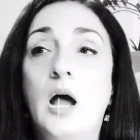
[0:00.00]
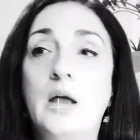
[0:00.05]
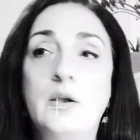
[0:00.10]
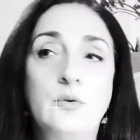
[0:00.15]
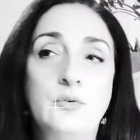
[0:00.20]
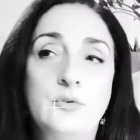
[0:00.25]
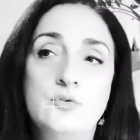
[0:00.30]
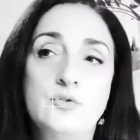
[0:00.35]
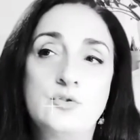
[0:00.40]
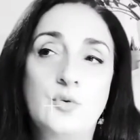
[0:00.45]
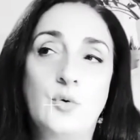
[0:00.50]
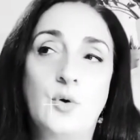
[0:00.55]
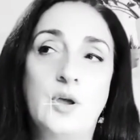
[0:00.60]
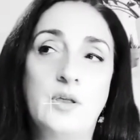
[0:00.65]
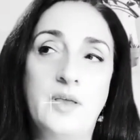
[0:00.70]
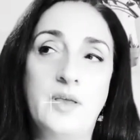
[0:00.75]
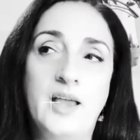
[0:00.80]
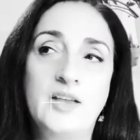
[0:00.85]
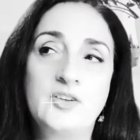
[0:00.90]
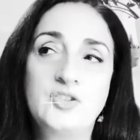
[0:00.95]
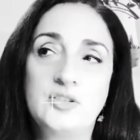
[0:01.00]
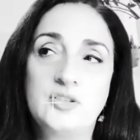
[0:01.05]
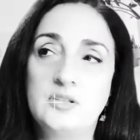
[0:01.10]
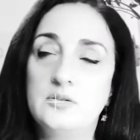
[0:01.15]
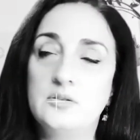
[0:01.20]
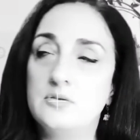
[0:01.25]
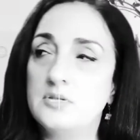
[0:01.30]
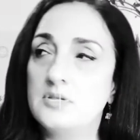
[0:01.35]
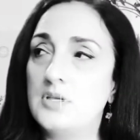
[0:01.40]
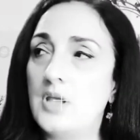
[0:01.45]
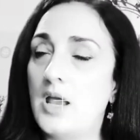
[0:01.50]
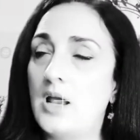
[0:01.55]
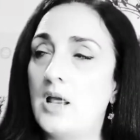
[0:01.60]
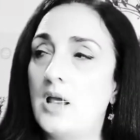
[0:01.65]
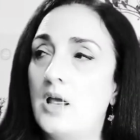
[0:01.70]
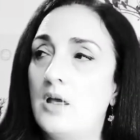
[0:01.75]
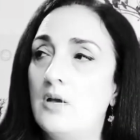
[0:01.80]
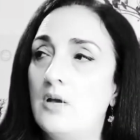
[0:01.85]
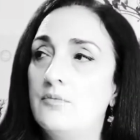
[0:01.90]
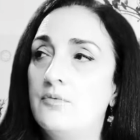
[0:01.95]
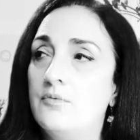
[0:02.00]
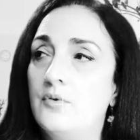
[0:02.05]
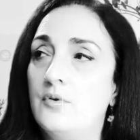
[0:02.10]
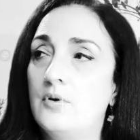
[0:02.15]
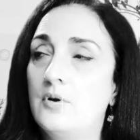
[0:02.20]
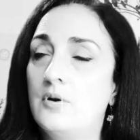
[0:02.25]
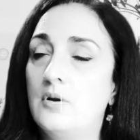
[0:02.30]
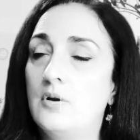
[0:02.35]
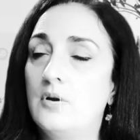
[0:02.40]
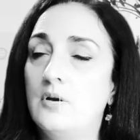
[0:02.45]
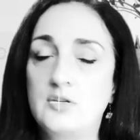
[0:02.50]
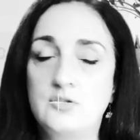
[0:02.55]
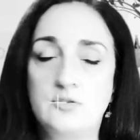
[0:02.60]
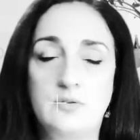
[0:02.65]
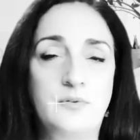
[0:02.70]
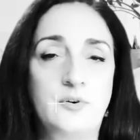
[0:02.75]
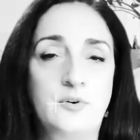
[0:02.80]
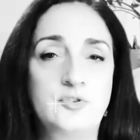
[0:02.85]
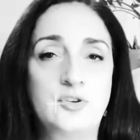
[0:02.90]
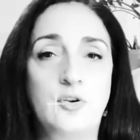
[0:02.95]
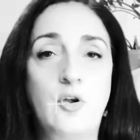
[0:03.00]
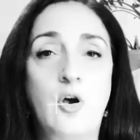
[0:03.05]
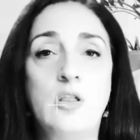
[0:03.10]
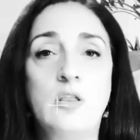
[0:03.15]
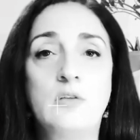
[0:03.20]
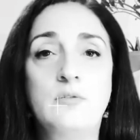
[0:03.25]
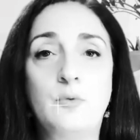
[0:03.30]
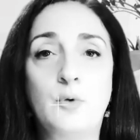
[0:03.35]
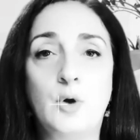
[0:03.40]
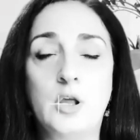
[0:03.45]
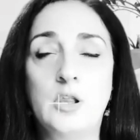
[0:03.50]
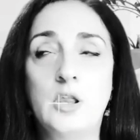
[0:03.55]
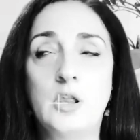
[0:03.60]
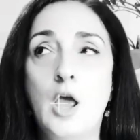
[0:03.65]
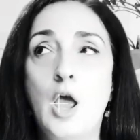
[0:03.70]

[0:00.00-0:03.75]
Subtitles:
I don't use oil. I actually use extra virgin olive oil.